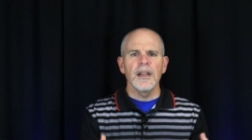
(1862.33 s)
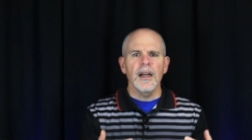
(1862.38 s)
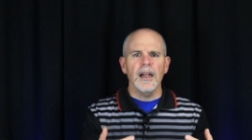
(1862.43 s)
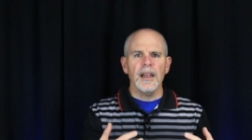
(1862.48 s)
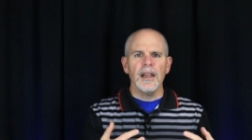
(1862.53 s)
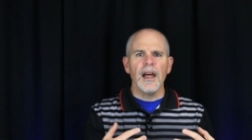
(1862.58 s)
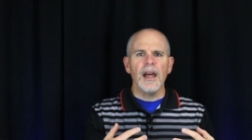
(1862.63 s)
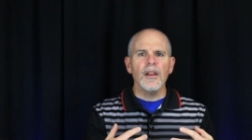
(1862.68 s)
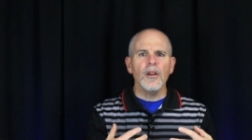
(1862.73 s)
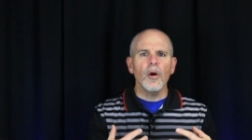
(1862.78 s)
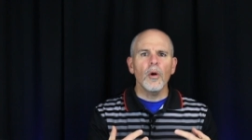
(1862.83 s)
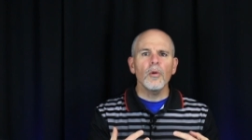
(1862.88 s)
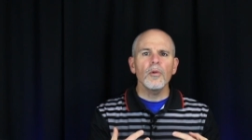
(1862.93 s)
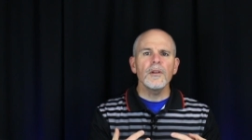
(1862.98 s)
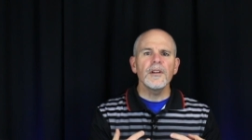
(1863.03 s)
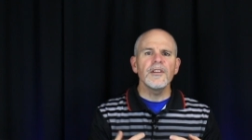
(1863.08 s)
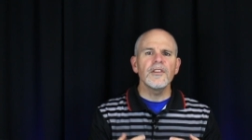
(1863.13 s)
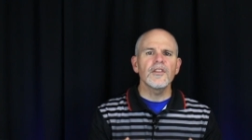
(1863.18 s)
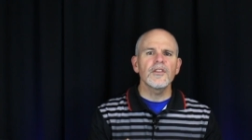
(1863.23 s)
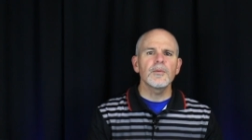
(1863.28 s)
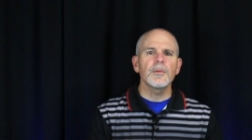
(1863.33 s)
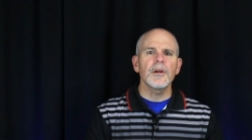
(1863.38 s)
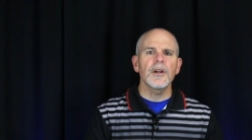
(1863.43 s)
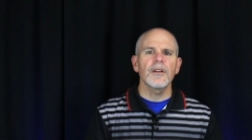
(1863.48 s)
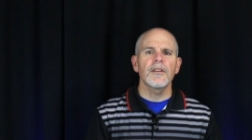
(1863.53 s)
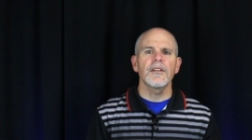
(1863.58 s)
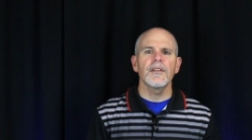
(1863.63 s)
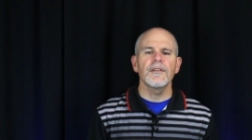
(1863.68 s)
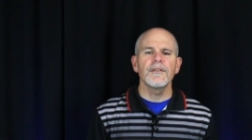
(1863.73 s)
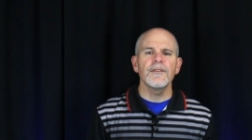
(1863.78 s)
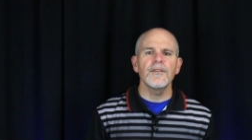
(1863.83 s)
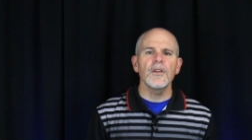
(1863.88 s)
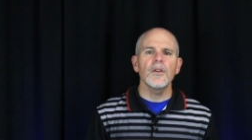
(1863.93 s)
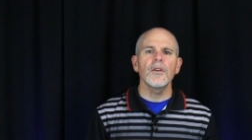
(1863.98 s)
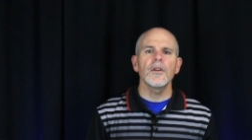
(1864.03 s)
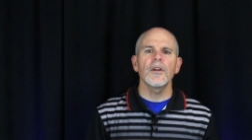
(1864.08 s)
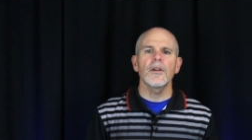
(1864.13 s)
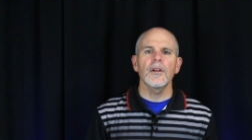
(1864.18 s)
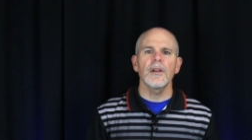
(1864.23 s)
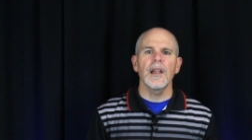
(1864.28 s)
Allow the Holy Spirit to
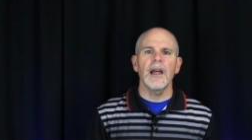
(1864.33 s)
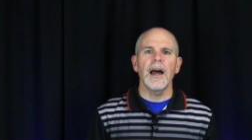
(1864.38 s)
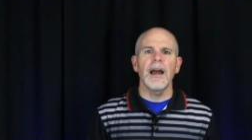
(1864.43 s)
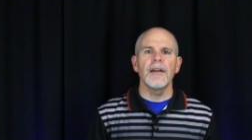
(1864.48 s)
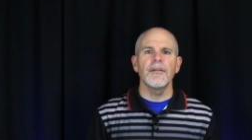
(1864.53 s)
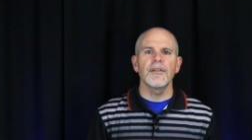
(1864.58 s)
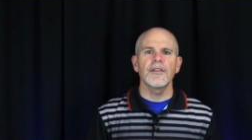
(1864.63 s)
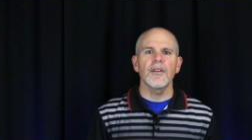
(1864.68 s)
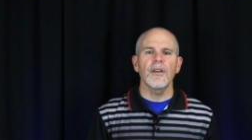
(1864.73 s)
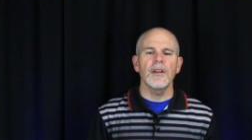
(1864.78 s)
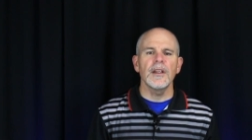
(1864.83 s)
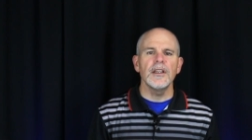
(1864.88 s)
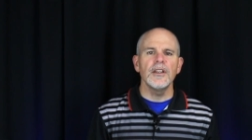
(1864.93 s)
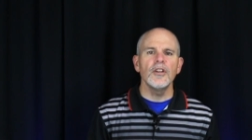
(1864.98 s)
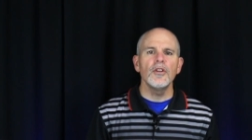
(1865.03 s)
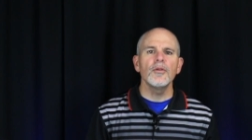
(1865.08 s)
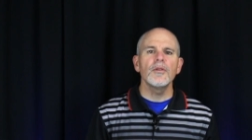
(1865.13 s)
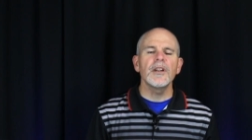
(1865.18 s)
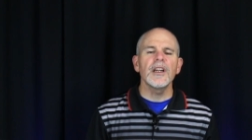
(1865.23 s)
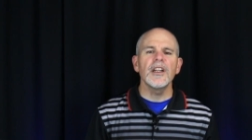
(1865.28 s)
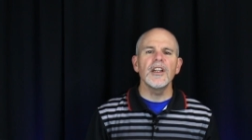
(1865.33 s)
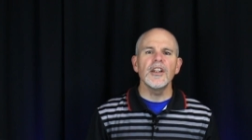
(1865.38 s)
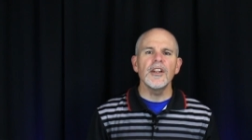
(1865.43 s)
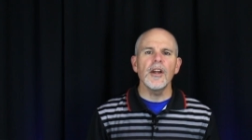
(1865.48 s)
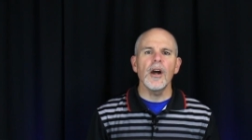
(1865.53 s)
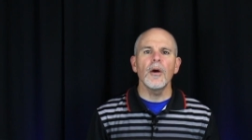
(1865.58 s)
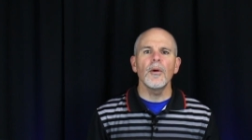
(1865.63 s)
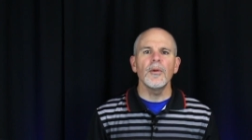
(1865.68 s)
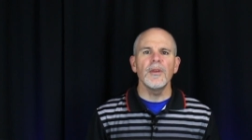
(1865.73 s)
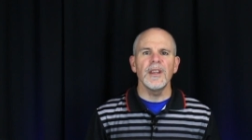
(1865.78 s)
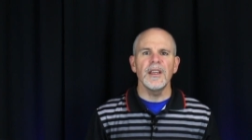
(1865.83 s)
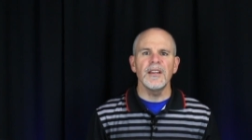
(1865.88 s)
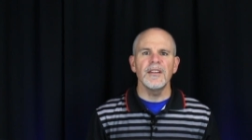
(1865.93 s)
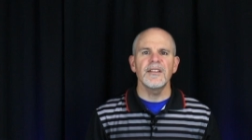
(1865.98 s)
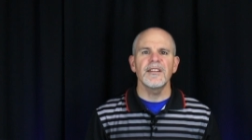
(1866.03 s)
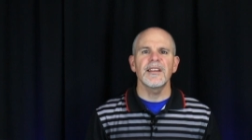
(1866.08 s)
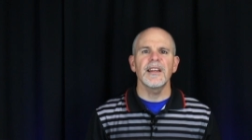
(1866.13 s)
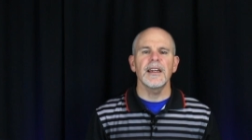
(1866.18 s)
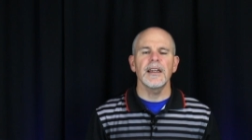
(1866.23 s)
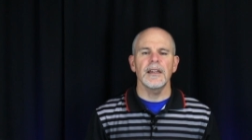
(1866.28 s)
fill your life so that you can know
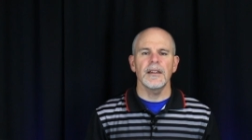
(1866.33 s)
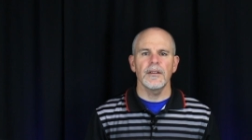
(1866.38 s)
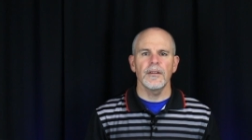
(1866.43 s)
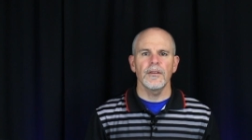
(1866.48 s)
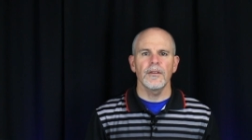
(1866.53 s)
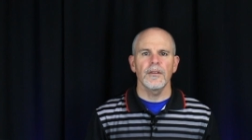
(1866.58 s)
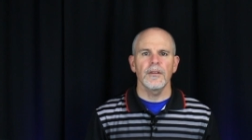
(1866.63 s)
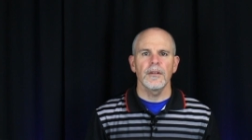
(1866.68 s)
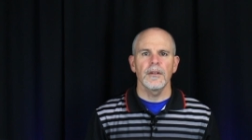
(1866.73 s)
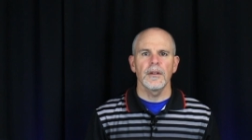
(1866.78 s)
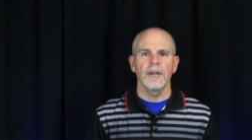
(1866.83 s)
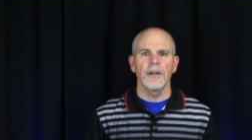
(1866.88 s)
these things